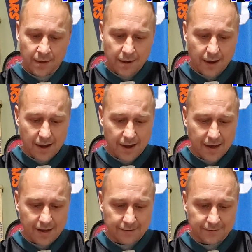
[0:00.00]

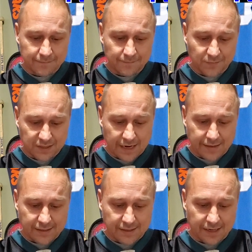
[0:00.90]

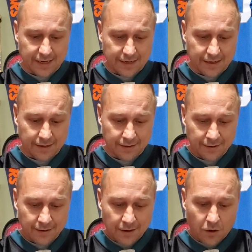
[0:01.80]
Tennessee,
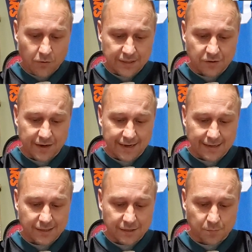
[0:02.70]
0-3
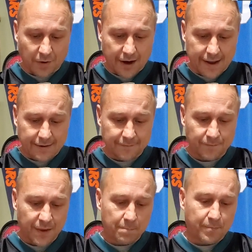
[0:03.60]
against the spread.
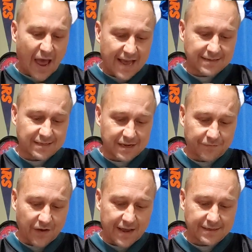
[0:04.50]
Bad
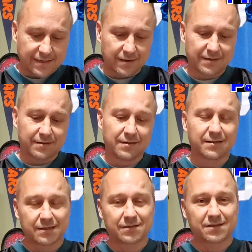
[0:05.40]
defense
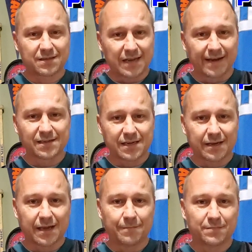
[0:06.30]
tends
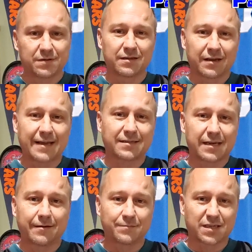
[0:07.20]
to let
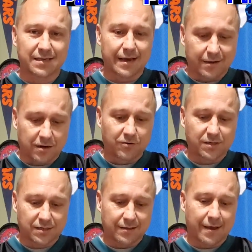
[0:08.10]
teams stay
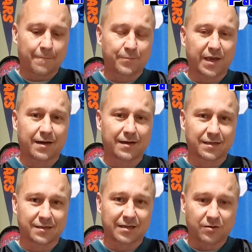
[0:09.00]
close to them
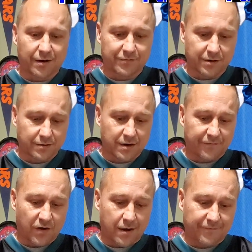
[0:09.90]
because they do have a good
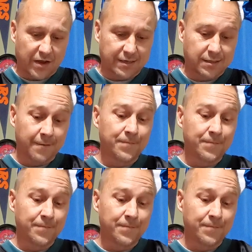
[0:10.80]
enough offense.